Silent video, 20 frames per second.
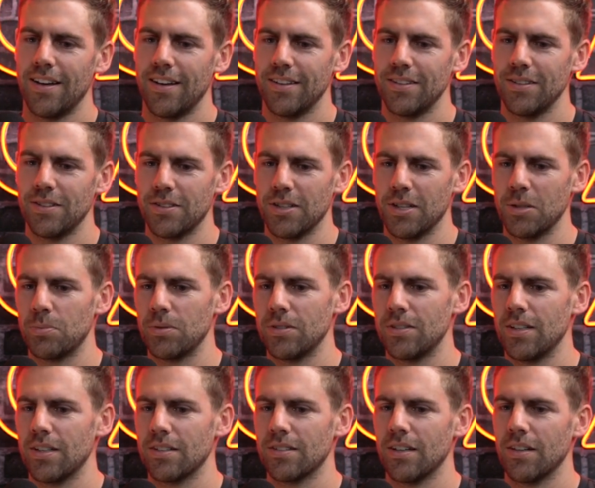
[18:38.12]
you can't
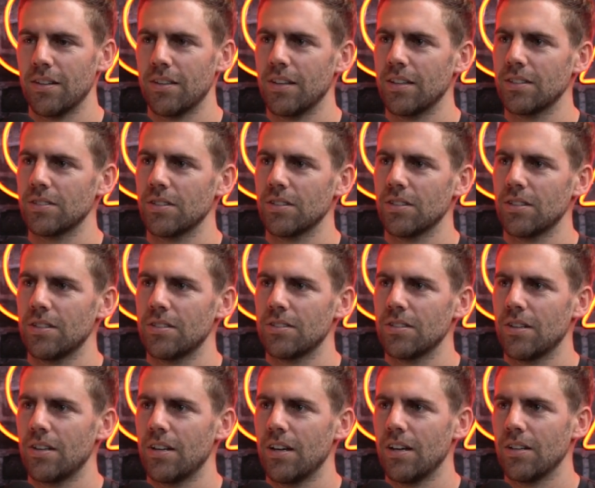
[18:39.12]
predict how things are going to
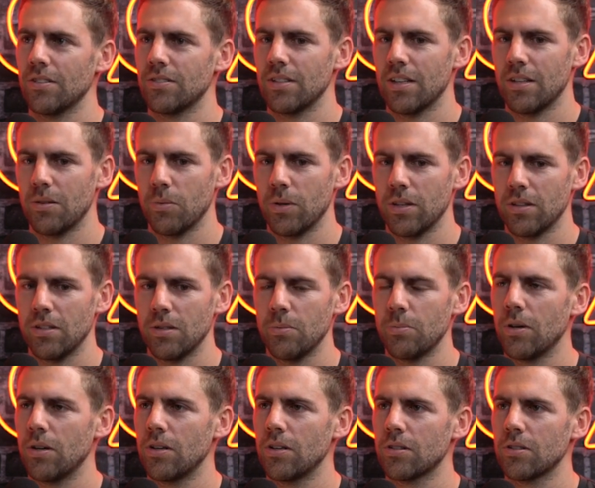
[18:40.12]
turn out, and whether you
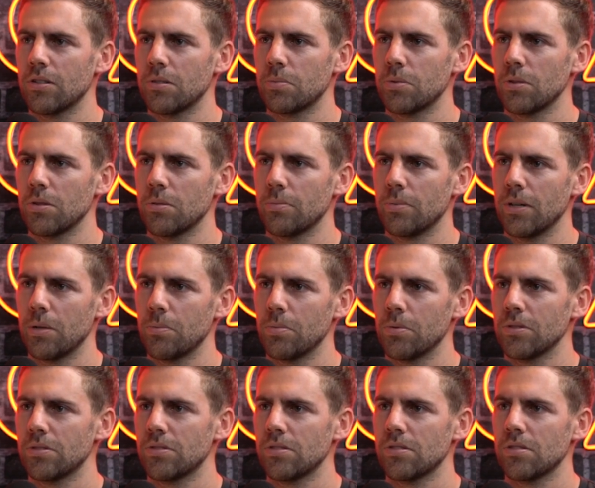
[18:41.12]
bowl a good ball or bad
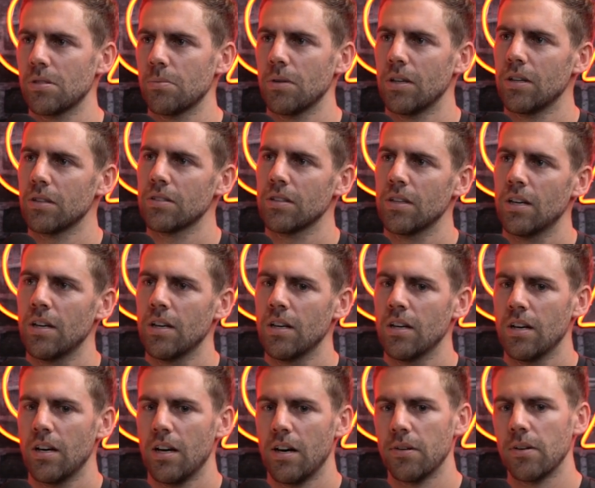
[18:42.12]
ball. It's just about
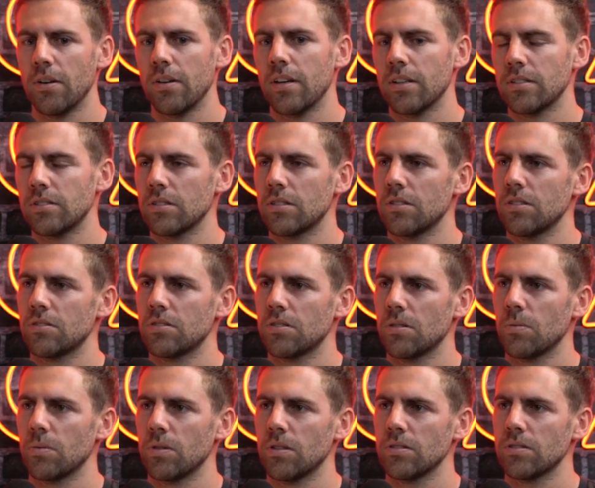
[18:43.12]
how your
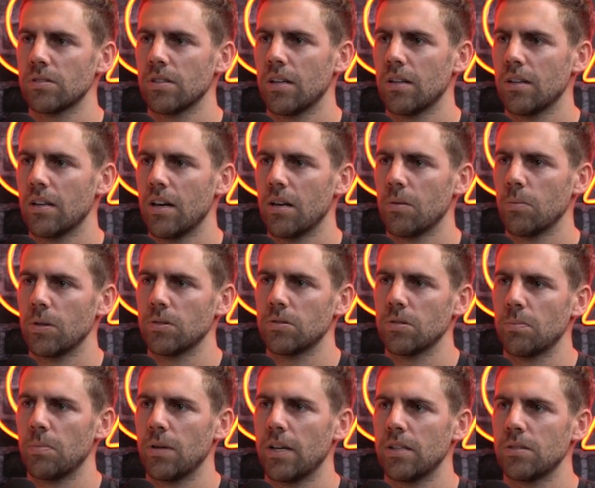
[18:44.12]
execution was and what
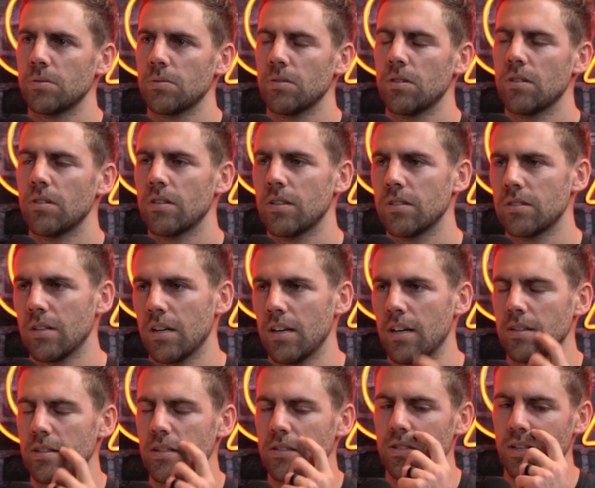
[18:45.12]
your plans were
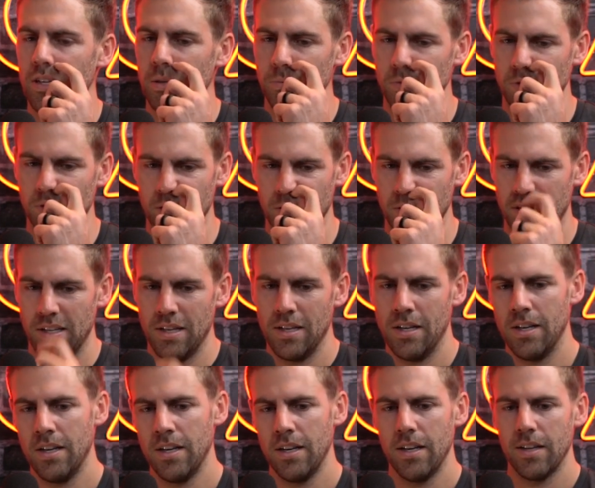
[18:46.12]
at the time. So
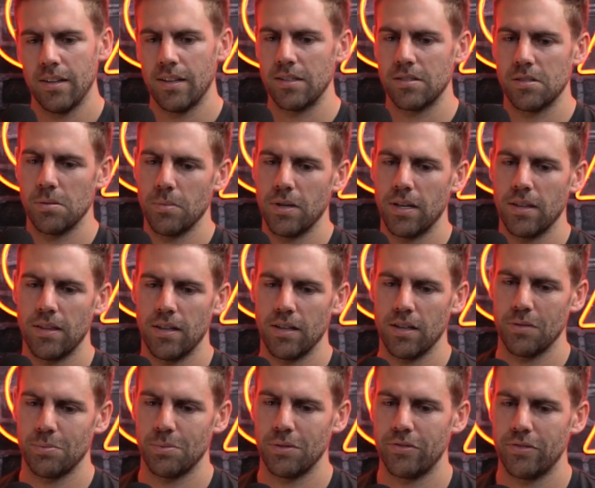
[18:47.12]
that's the main thing
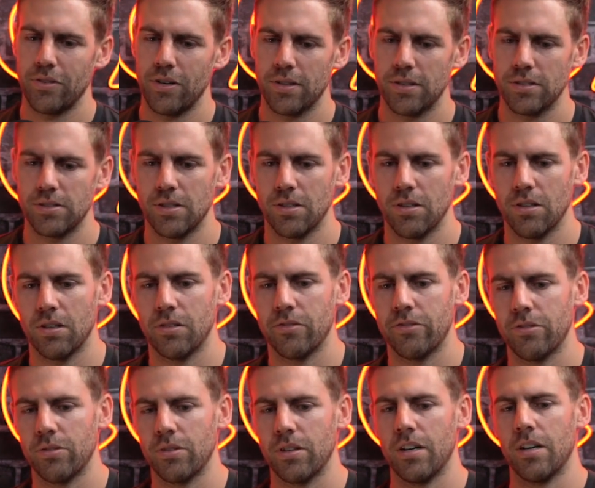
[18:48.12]
I've been focusing on
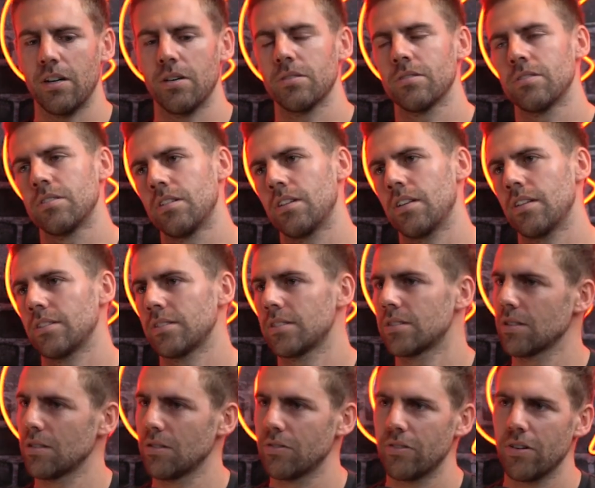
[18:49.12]
for now.
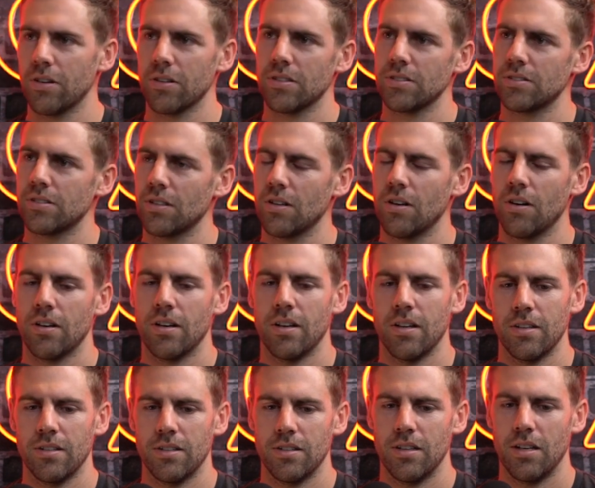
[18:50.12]
Still focusing on,
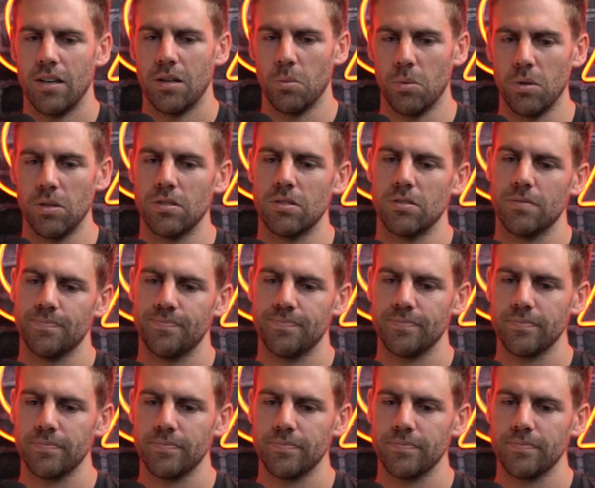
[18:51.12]
and it will